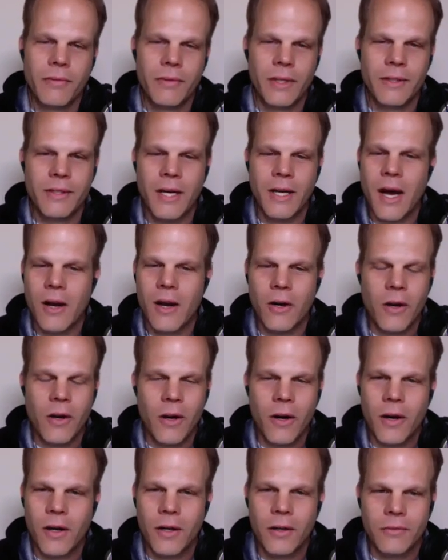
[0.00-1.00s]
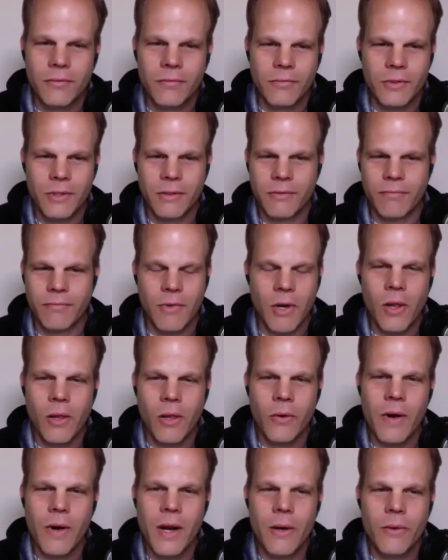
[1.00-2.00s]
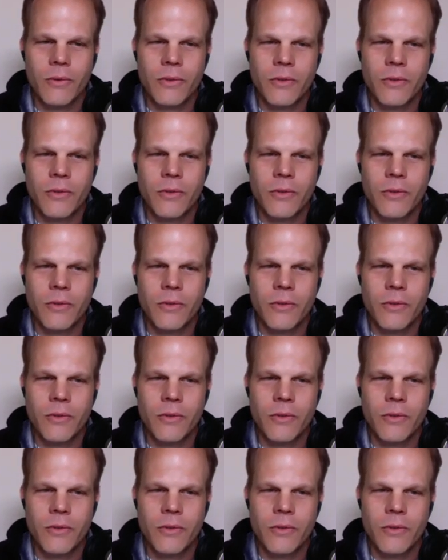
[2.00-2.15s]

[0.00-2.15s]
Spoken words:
It's a hotter car, just all around.